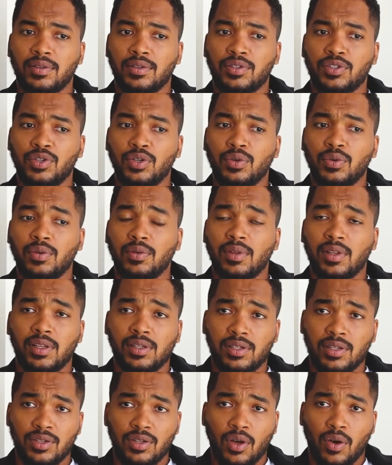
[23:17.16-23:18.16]

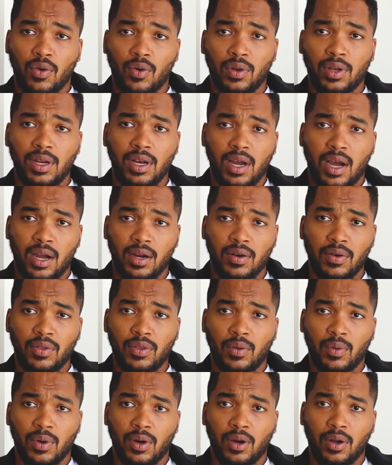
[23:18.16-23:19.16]
This is the only doctor in
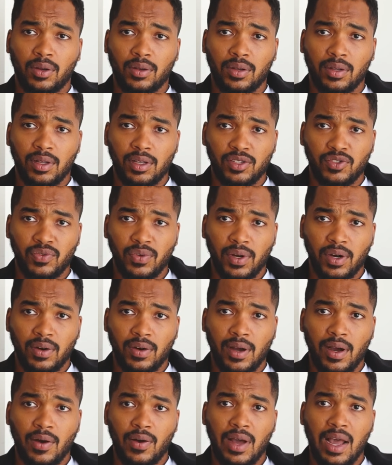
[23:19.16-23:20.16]
the world that's figured
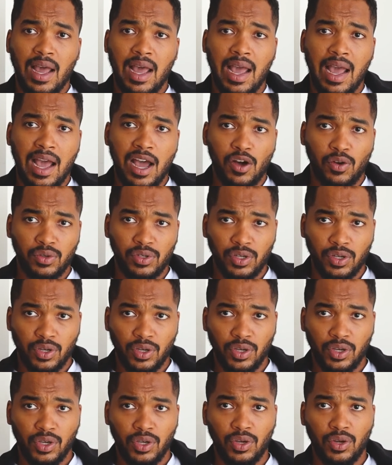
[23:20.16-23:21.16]
out how to
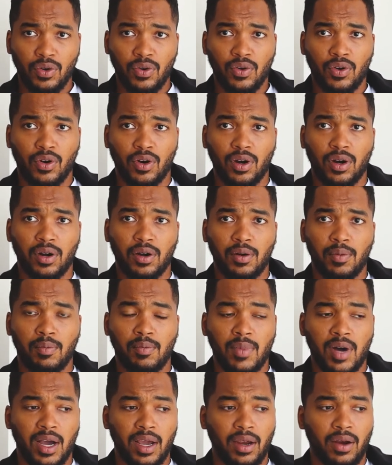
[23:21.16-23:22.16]
cure
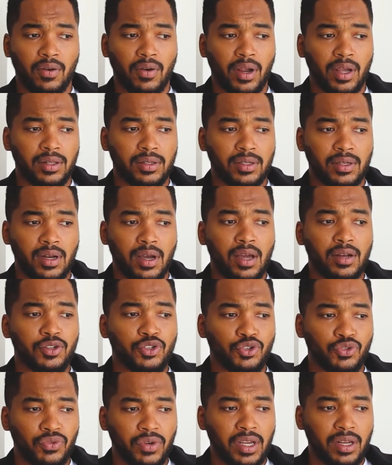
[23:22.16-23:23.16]
migraines. Not
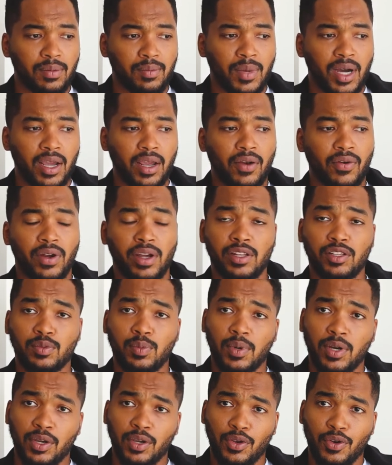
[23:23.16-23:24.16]
treat migraines,
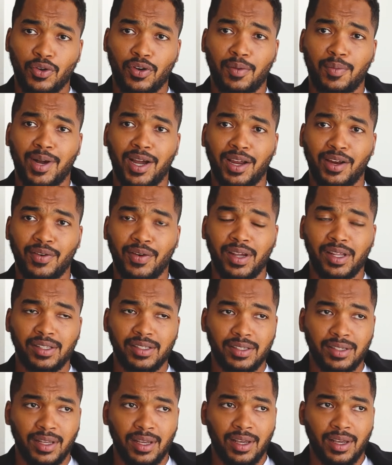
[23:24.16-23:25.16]
but cure
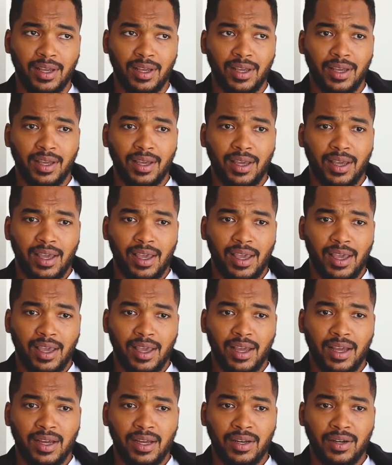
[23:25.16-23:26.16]
migraines.
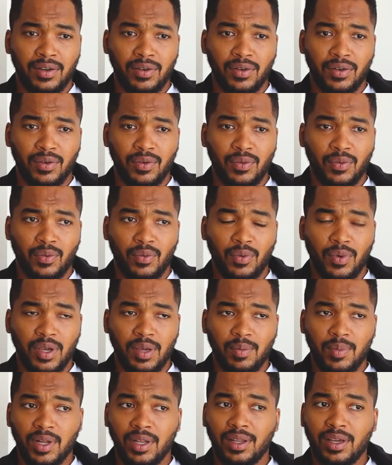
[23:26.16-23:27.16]
And we
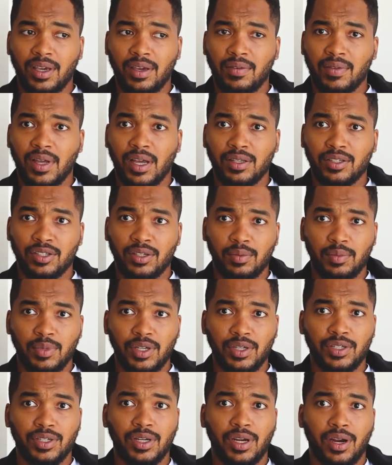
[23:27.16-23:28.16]
believe that should be
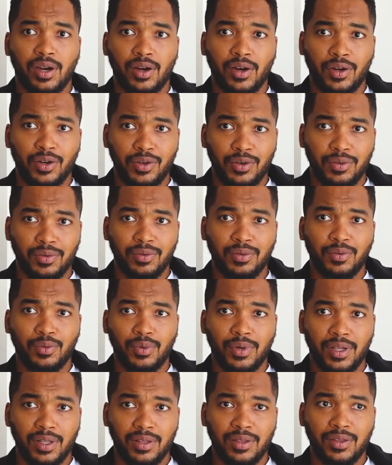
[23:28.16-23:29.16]
shared
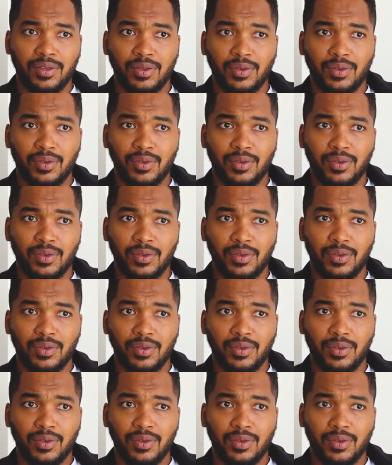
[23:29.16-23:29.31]
with